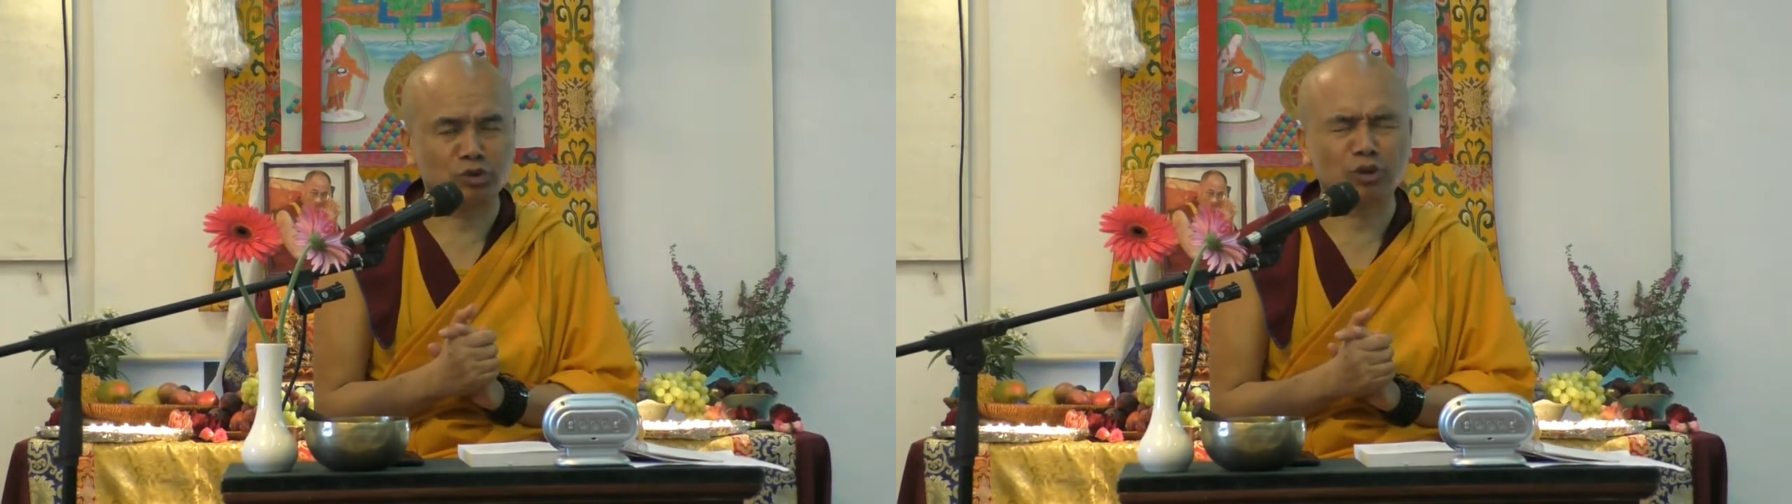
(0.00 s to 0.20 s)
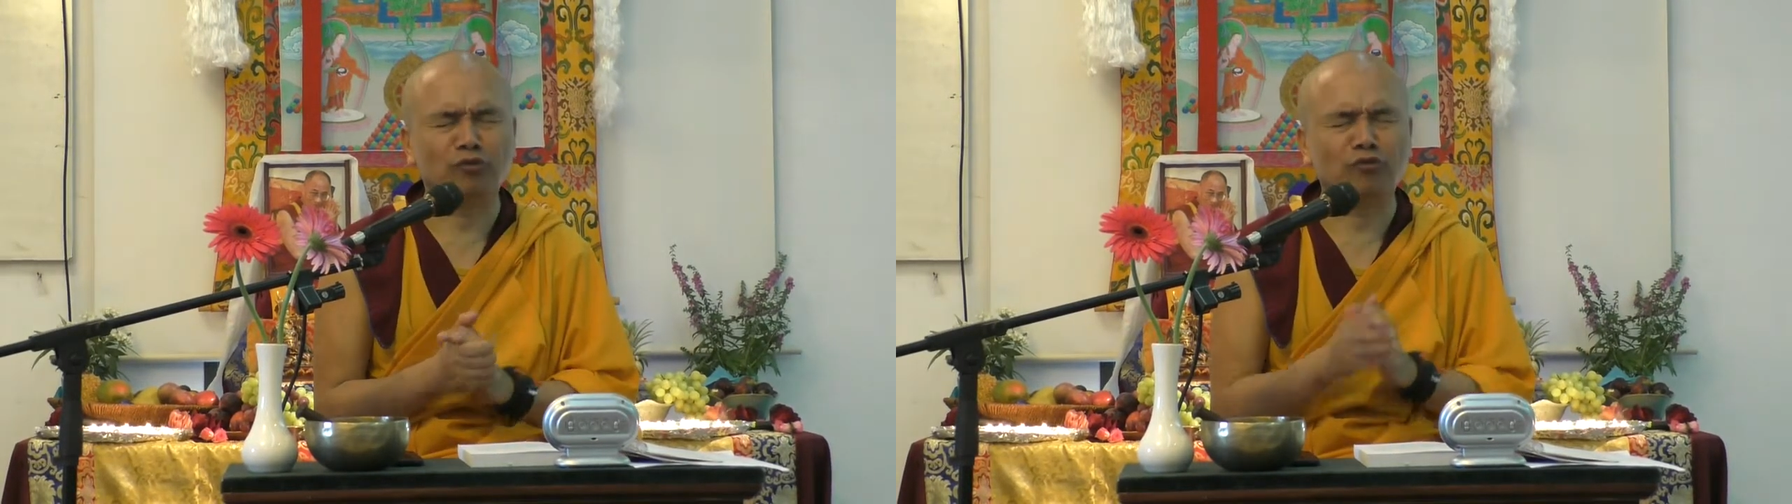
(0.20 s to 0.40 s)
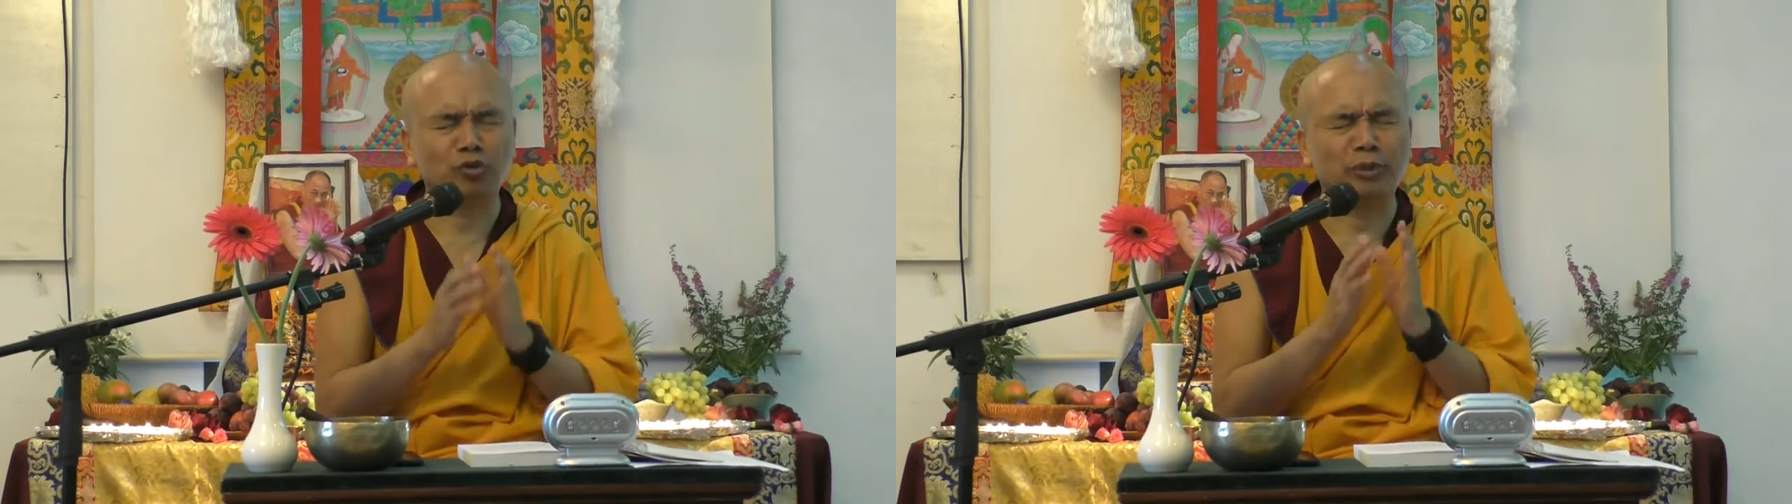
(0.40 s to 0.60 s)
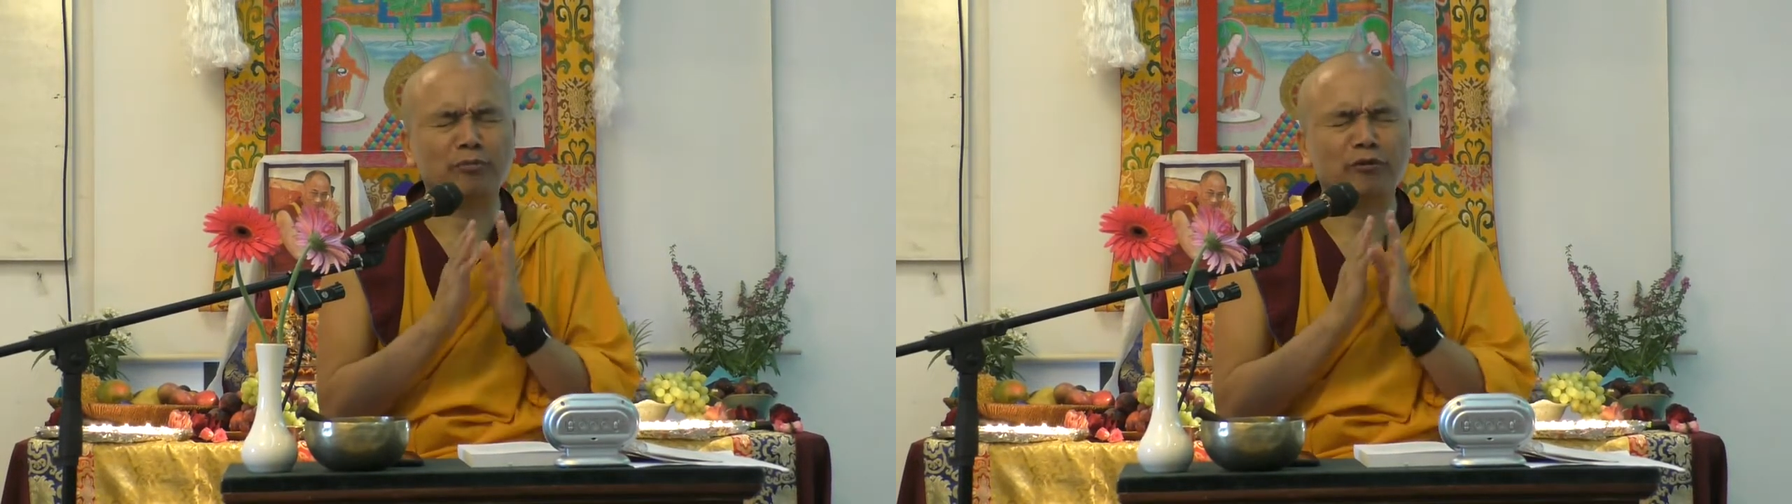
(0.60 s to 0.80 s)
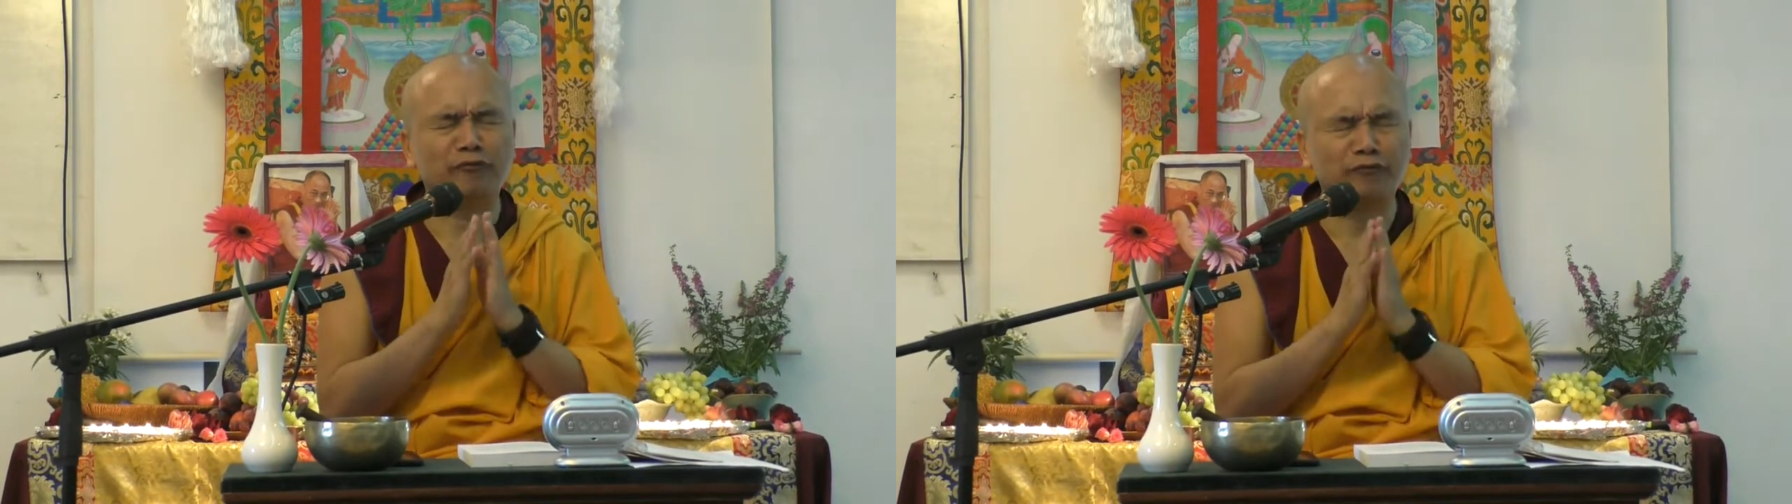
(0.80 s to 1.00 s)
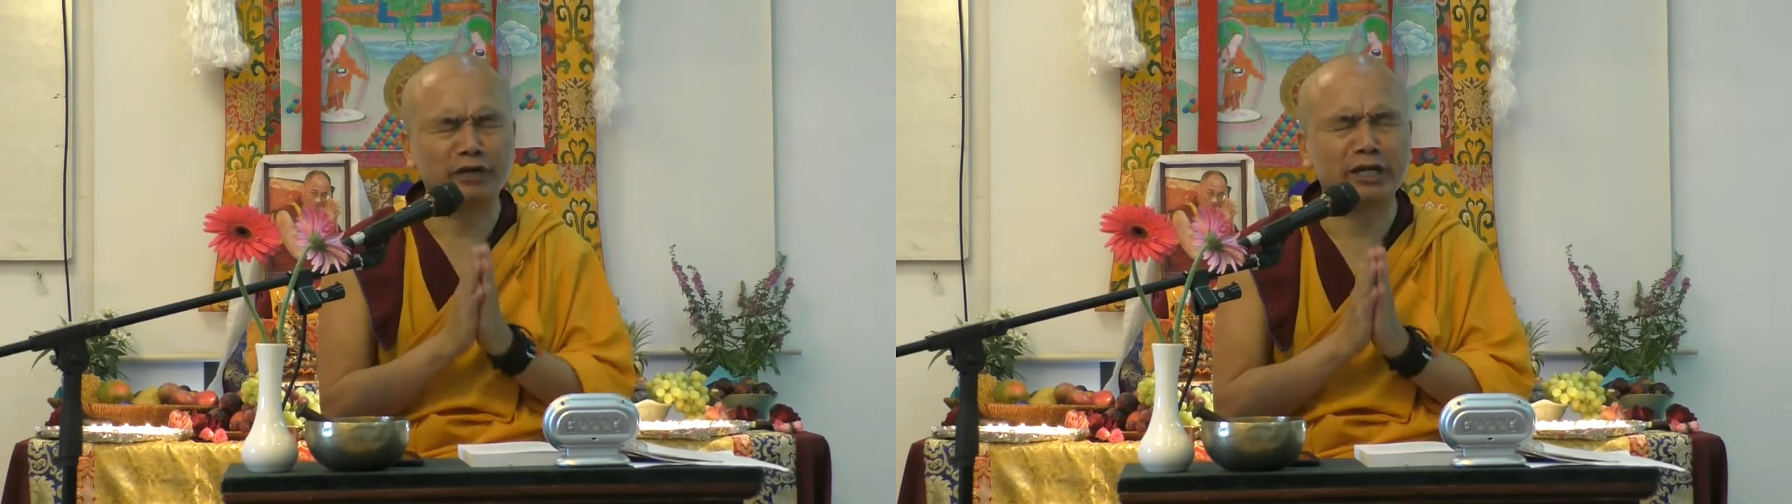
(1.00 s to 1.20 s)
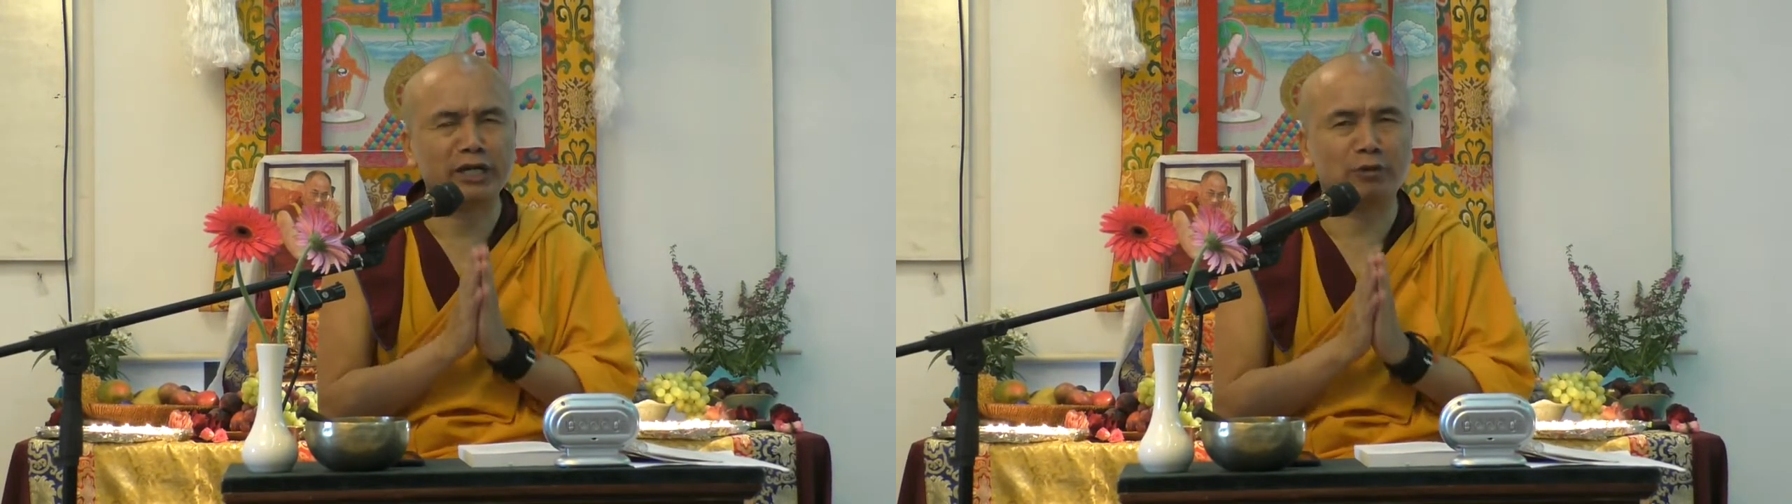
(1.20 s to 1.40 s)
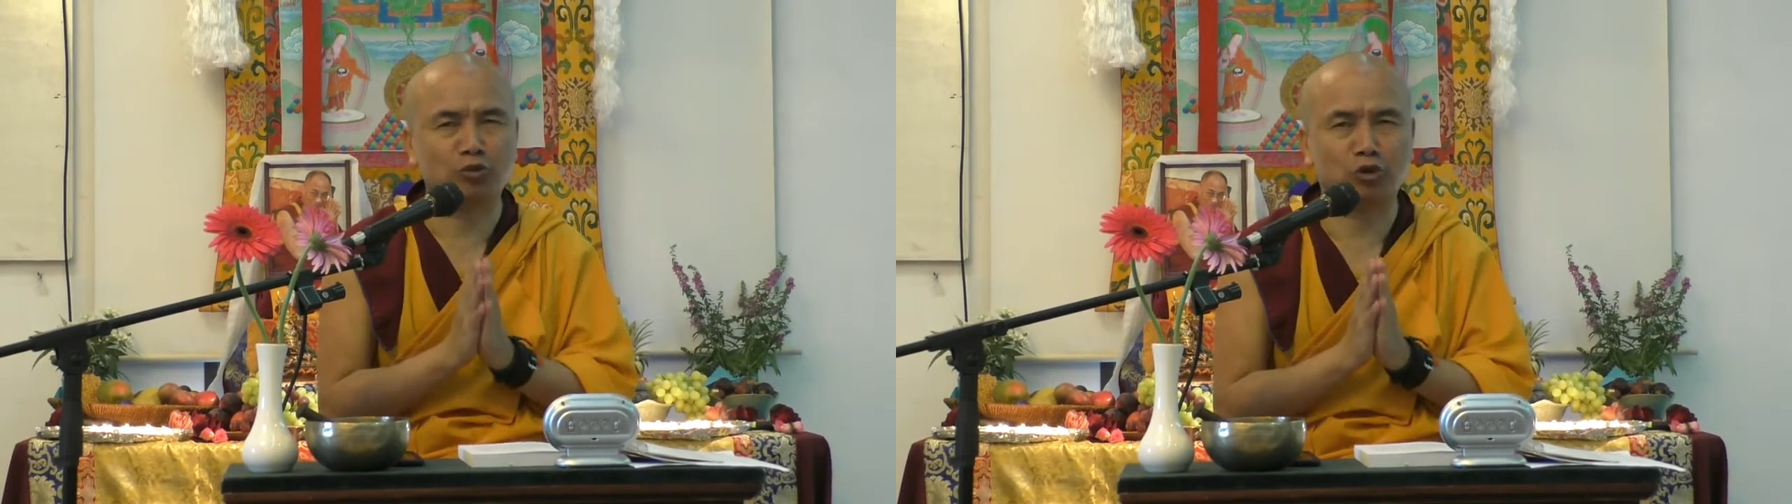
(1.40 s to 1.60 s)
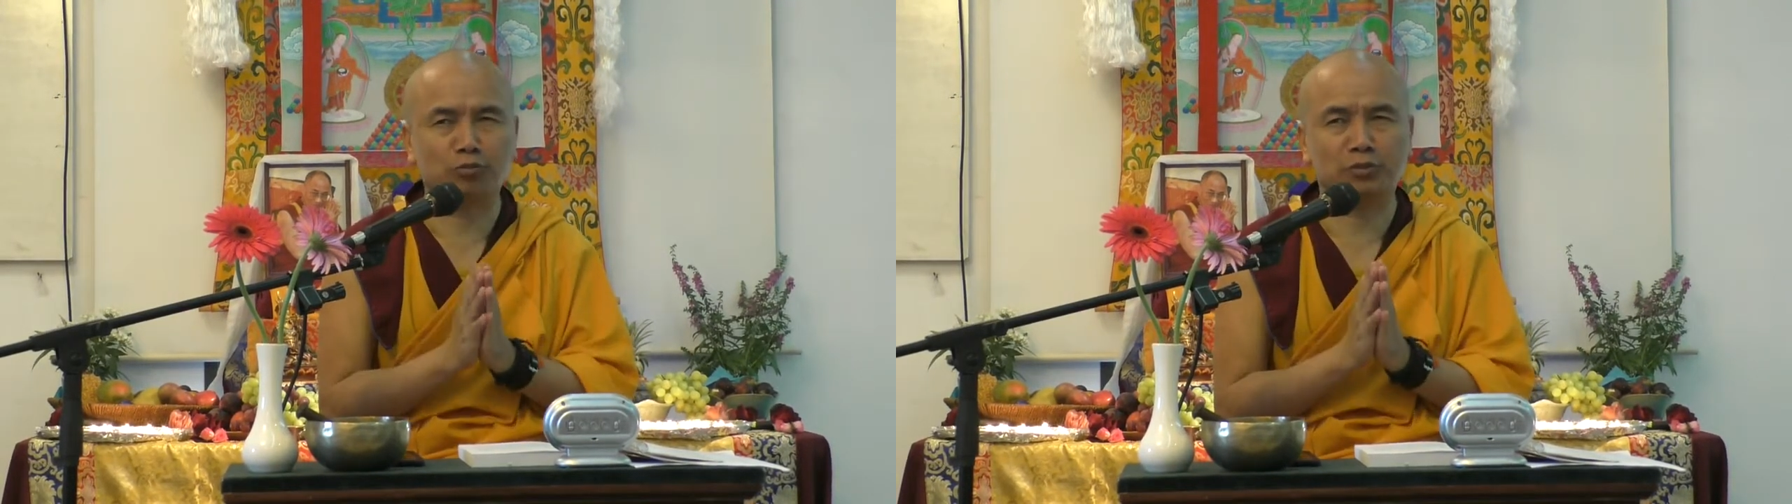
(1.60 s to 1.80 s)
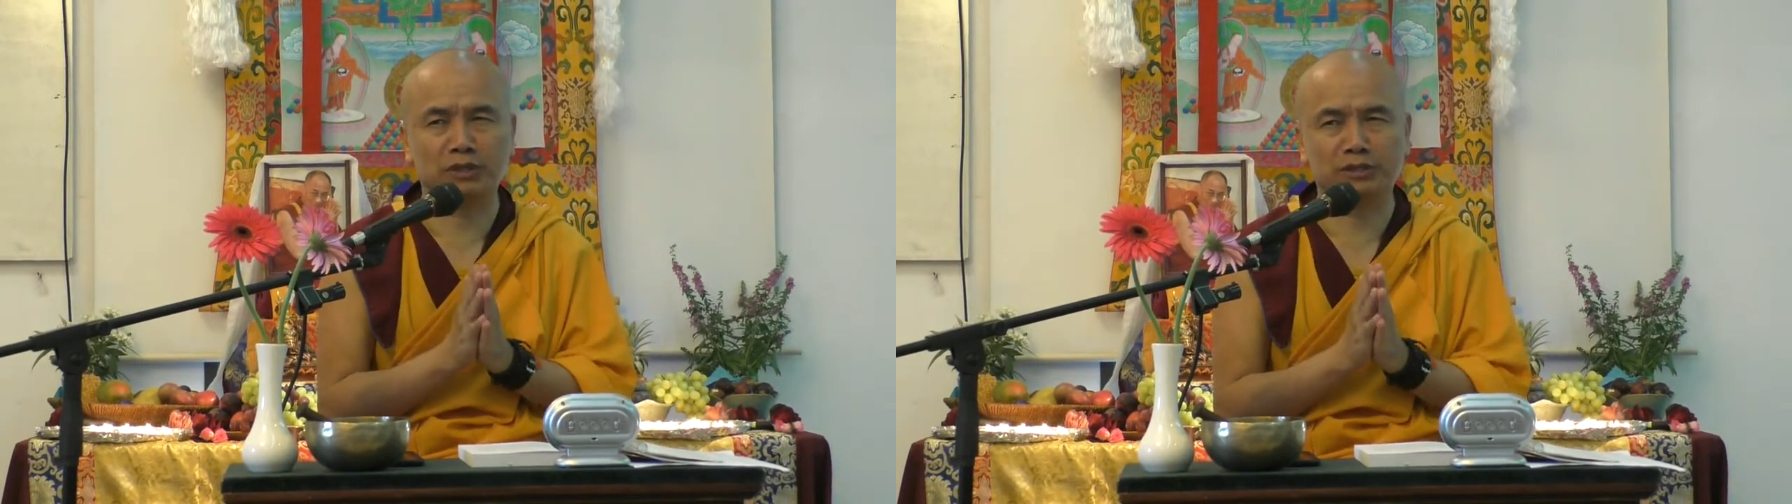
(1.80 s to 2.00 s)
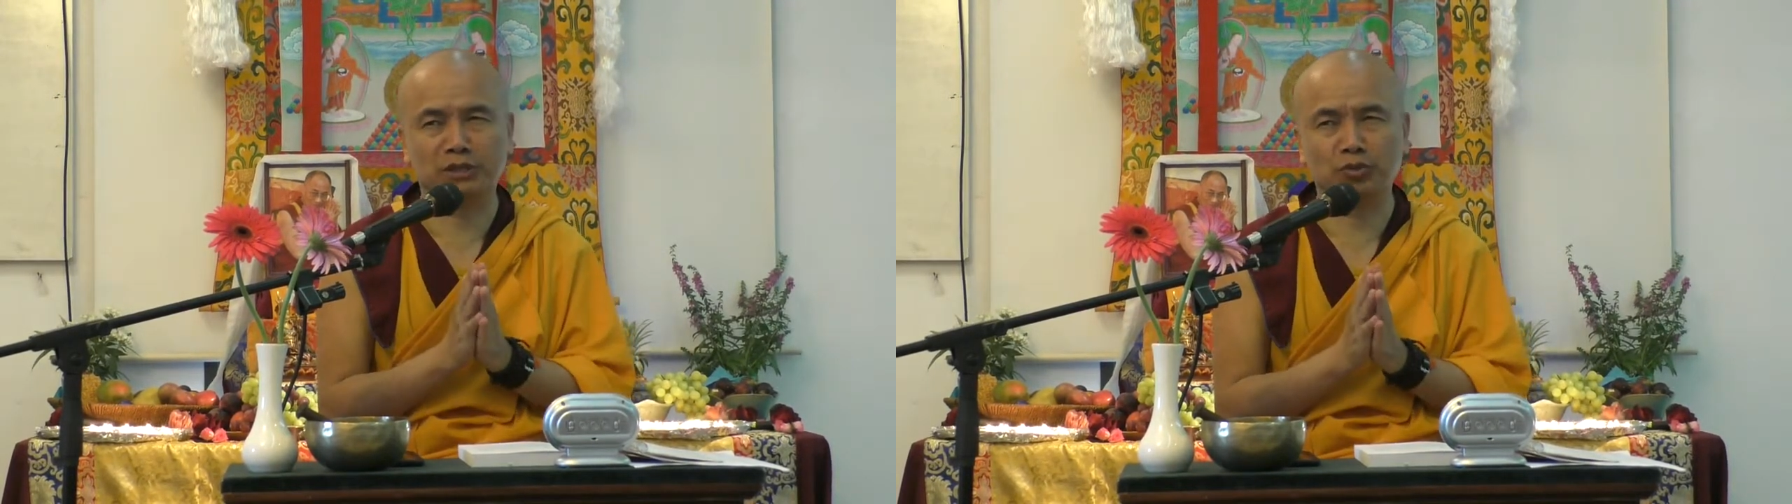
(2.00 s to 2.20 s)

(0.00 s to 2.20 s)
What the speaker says: You become a very important person.